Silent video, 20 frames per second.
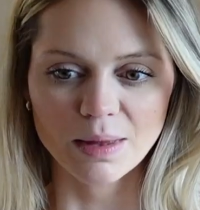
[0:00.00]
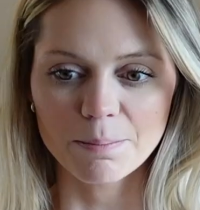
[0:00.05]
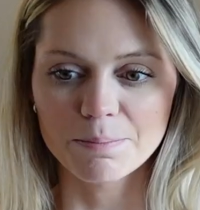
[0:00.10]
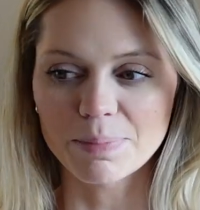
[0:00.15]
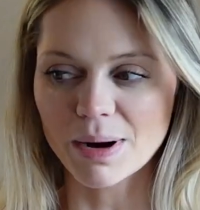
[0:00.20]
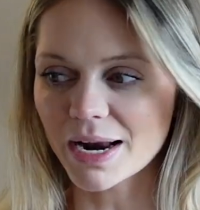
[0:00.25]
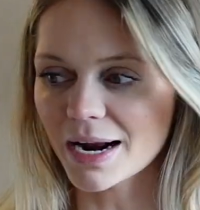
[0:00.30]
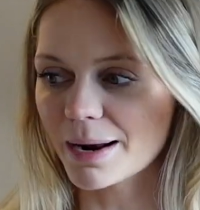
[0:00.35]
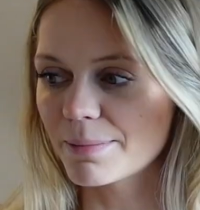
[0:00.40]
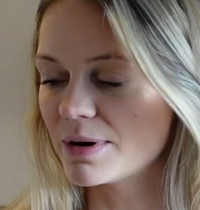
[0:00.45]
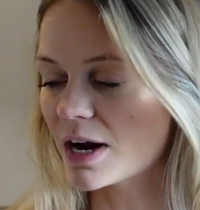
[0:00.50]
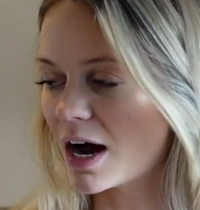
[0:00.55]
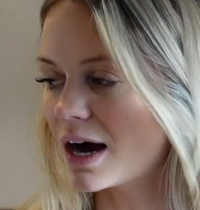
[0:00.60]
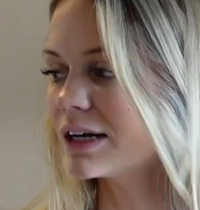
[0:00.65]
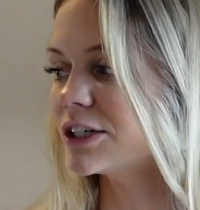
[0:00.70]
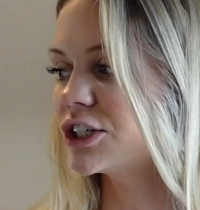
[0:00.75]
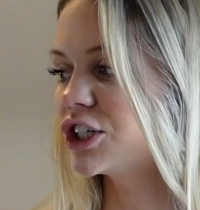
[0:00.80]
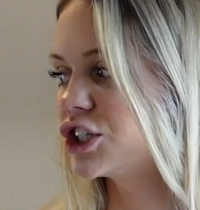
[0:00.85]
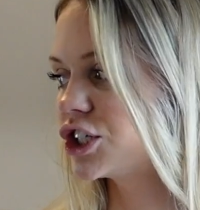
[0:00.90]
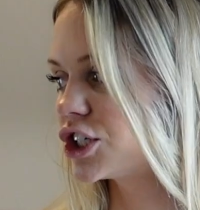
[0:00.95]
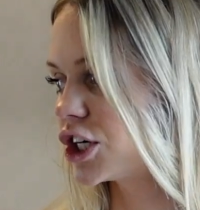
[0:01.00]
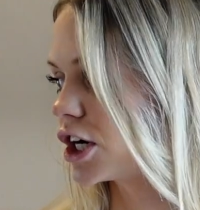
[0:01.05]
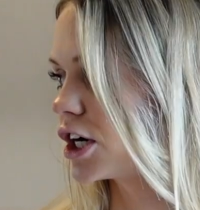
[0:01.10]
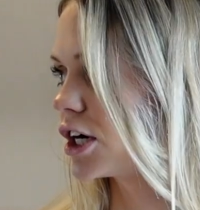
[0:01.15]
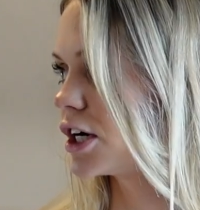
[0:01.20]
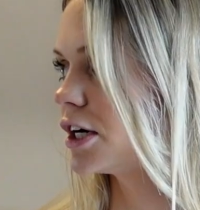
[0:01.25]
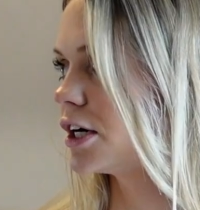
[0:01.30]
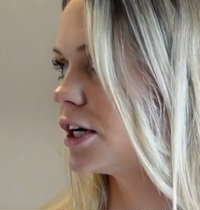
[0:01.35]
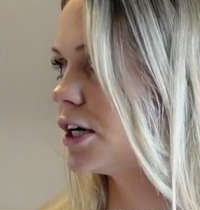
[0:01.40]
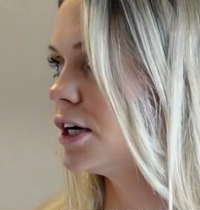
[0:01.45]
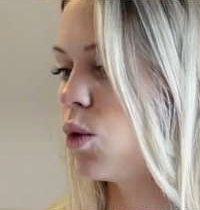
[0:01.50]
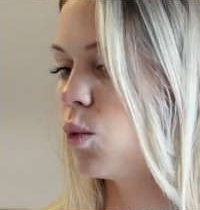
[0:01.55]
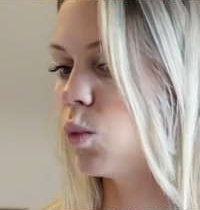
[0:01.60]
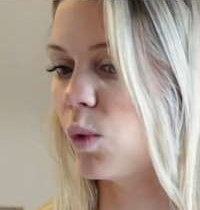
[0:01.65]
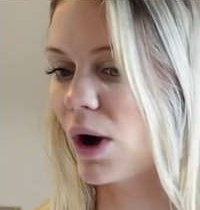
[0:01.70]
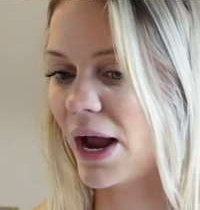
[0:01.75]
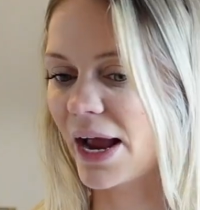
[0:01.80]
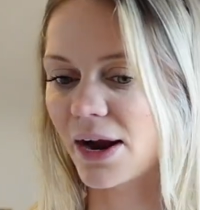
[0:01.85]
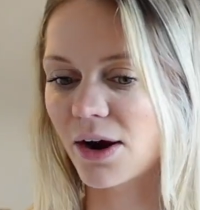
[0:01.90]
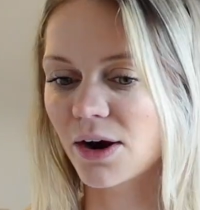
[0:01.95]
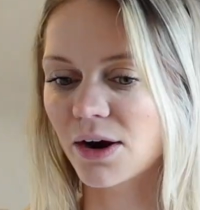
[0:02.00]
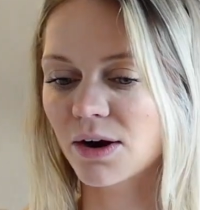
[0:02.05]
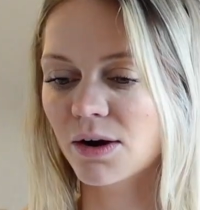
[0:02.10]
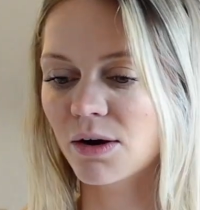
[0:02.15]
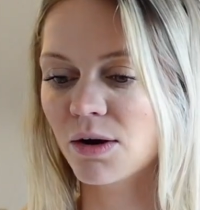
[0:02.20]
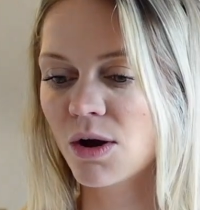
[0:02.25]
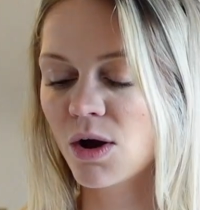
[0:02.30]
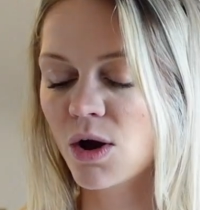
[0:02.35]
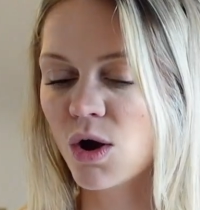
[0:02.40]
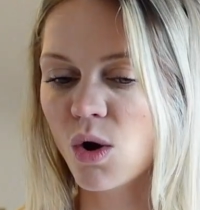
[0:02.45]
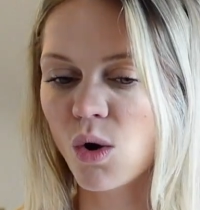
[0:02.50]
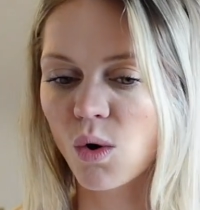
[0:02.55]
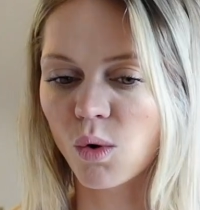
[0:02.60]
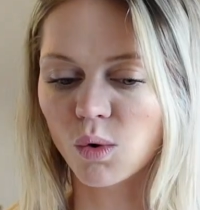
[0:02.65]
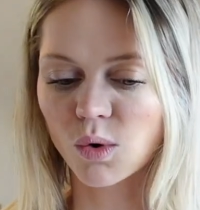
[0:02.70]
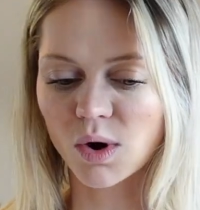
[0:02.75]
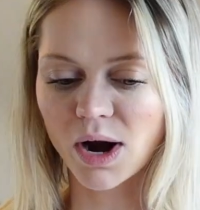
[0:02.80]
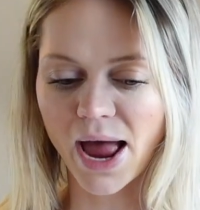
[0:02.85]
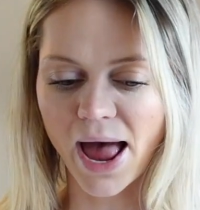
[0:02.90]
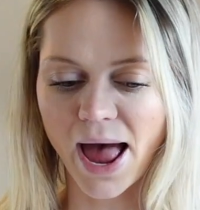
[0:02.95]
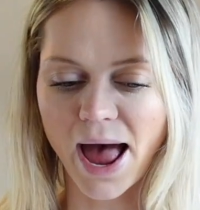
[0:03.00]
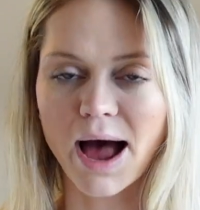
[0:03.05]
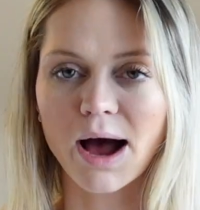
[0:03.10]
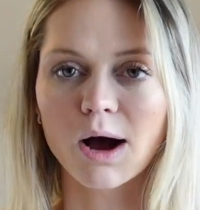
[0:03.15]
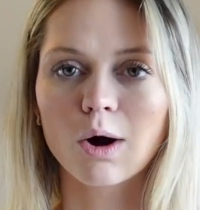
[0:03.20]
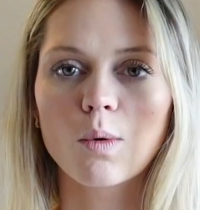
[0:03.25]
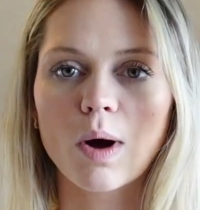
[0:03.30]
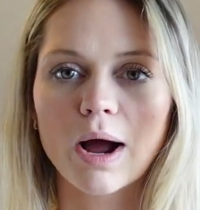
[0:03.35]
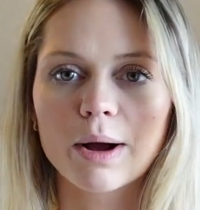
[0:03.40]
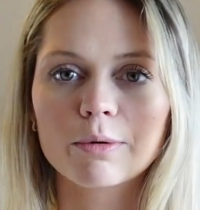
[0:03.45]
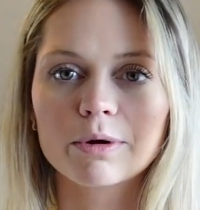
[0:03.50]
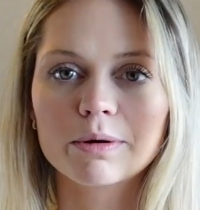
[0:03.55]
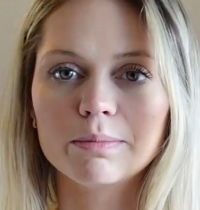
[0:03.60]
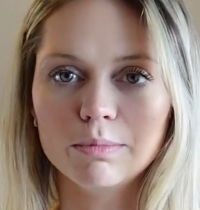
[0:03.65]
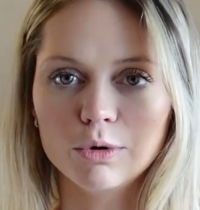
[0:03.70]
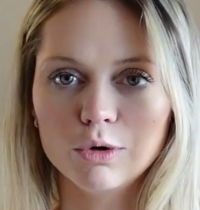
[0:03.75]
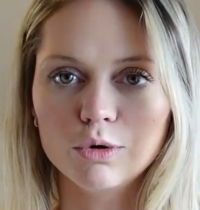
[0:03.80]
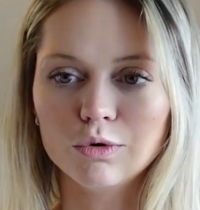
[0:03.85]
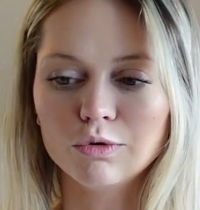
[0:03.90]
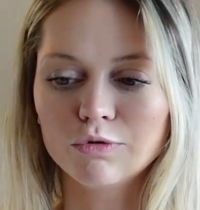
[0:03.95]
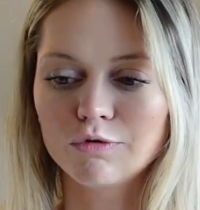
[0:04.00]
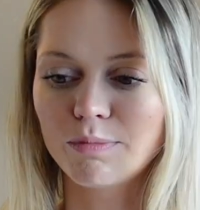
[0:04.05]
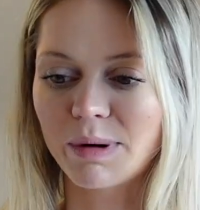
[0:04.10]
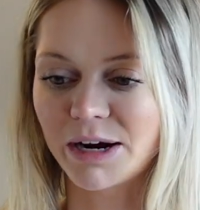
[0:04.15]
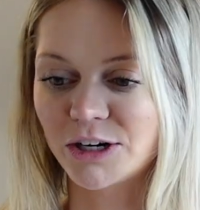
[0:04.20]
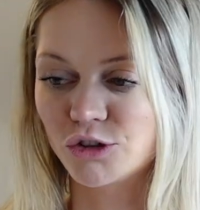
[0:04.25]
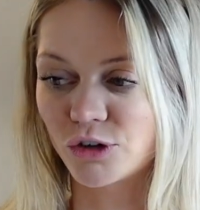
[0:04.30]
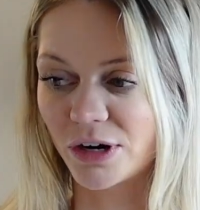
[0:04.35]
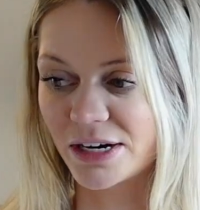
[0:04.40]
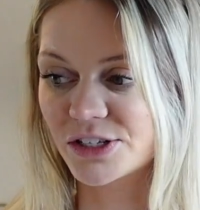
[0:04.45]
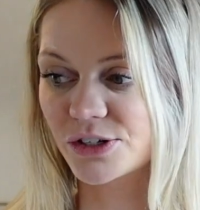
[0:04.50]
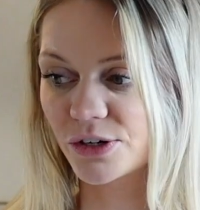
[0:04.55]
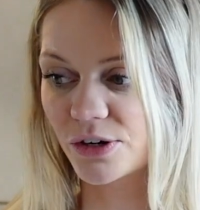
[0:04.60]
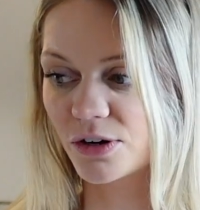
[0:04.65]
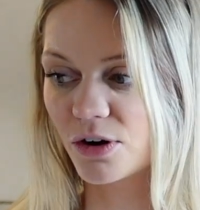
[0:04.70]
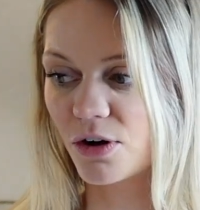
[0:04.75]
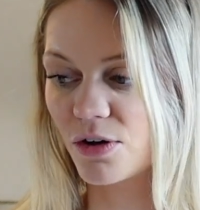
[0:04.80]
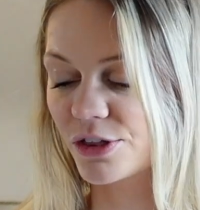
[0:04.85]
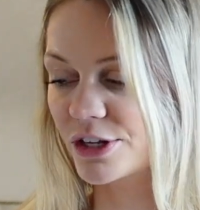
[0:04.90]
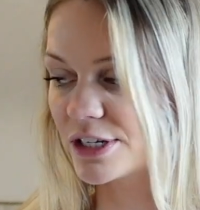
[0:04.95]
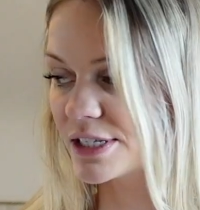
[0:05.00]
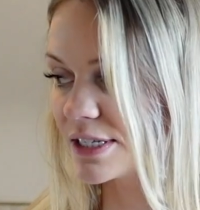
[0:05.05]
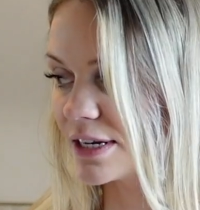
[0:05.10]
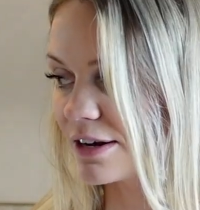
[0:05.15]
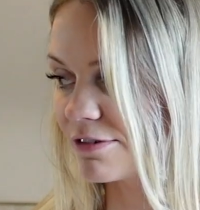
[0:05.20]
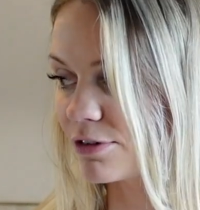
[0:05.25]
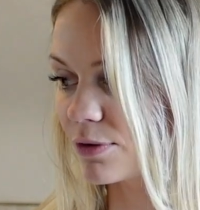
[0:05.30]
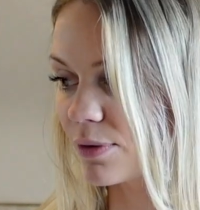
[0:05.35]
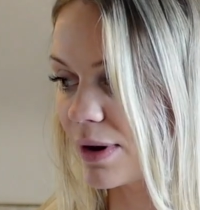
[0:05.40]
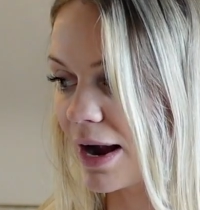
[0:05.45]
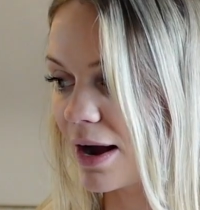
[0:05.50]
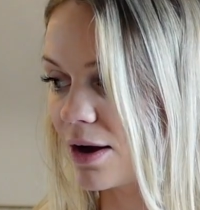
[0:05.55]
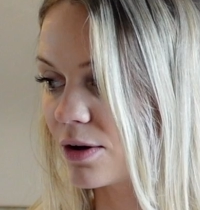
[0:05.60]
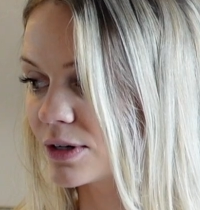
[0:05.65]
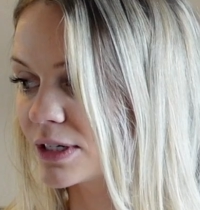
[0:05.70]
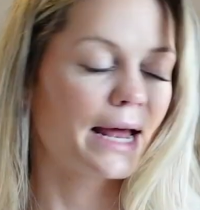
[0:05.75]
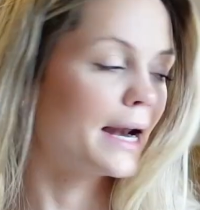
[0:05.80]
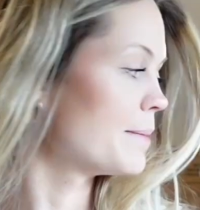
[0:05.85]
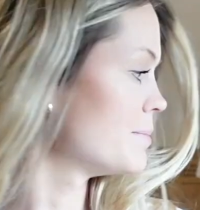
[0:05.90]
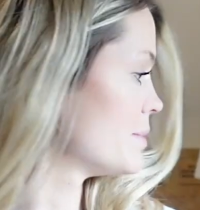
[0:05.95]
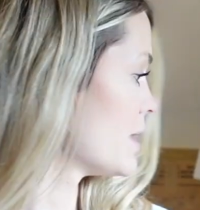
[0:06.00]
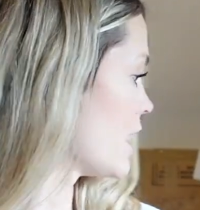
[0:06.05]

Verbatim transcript: but I'm not sure where or how I would move my dresser and all this stuff around. And I'm